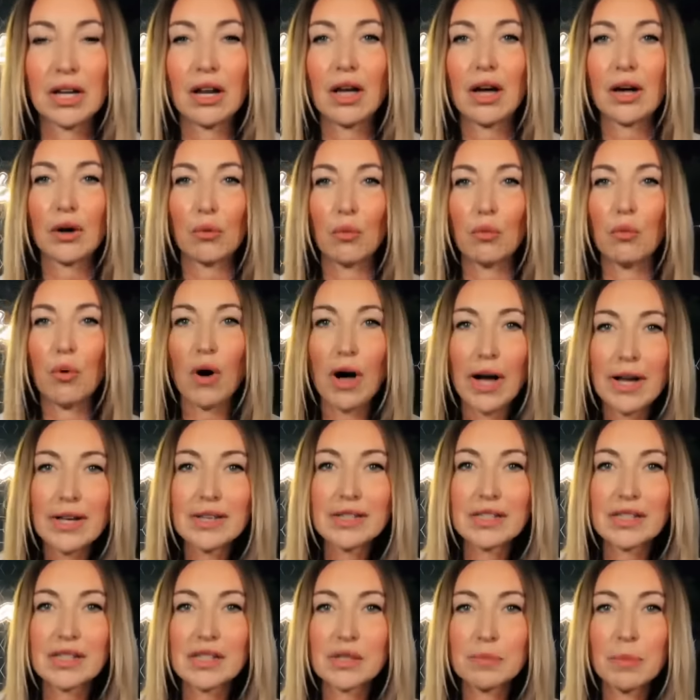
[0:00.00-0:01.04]
Like, why
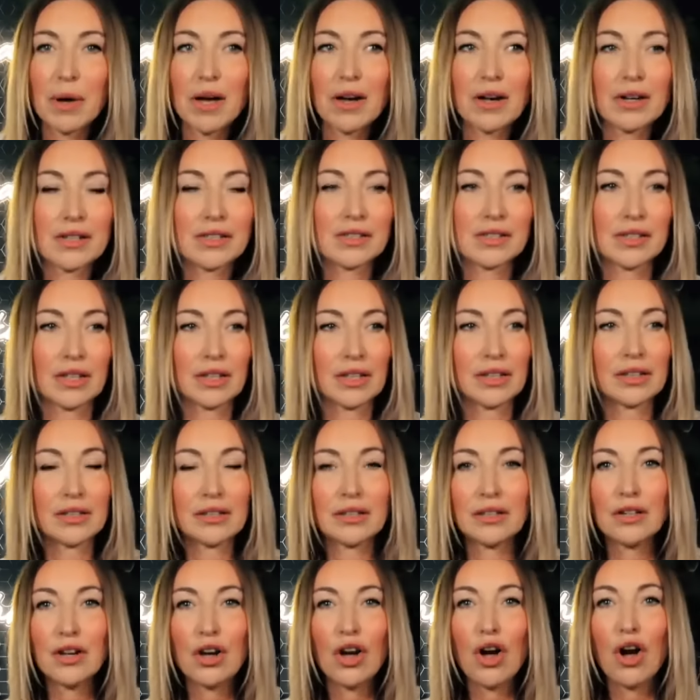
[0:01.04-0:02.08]
is this
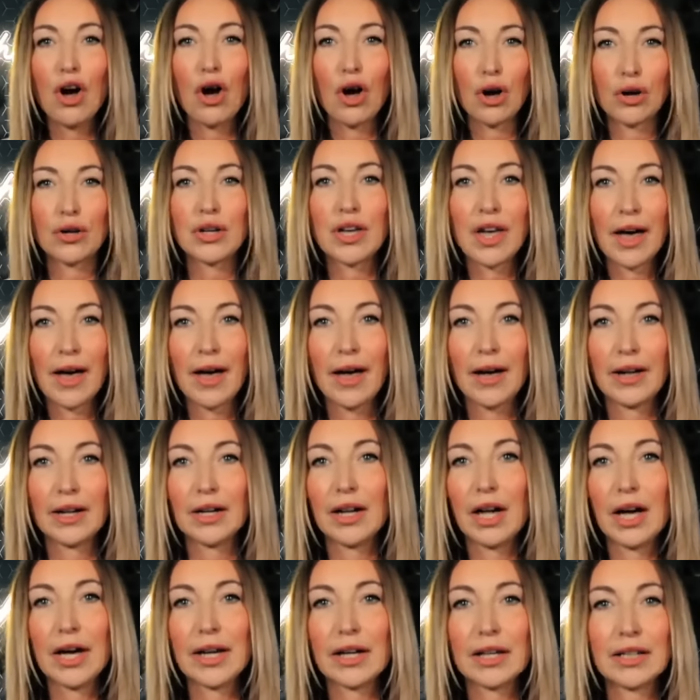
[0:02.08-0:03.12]
person okay?
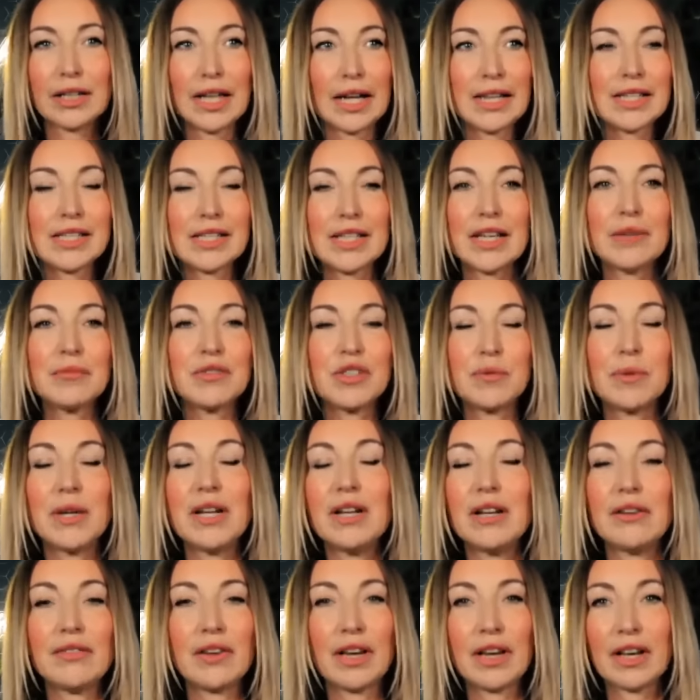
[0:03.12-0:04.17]
Like, they seem to be
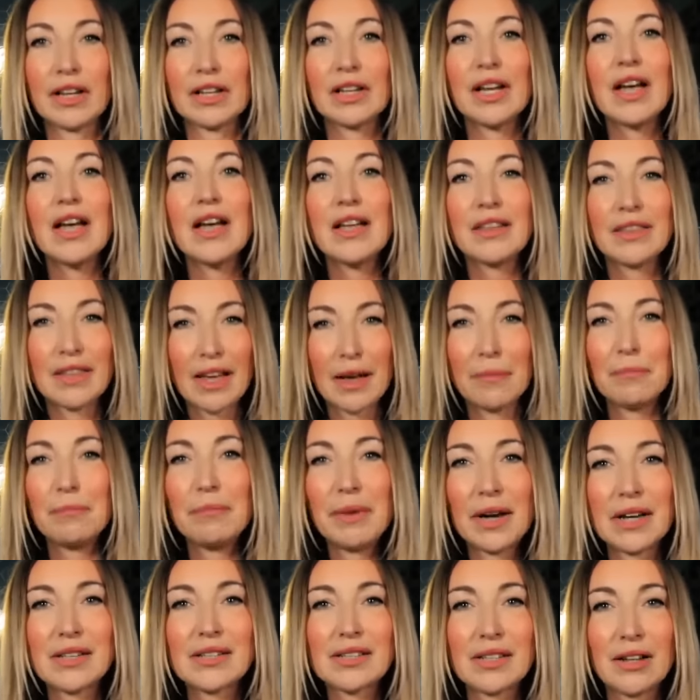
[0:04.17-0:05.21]
living their
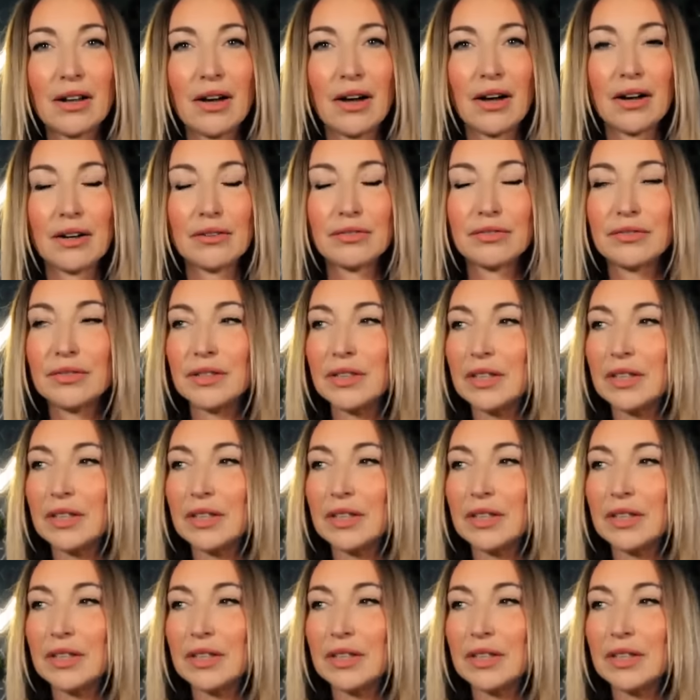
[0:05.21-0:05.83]
best life.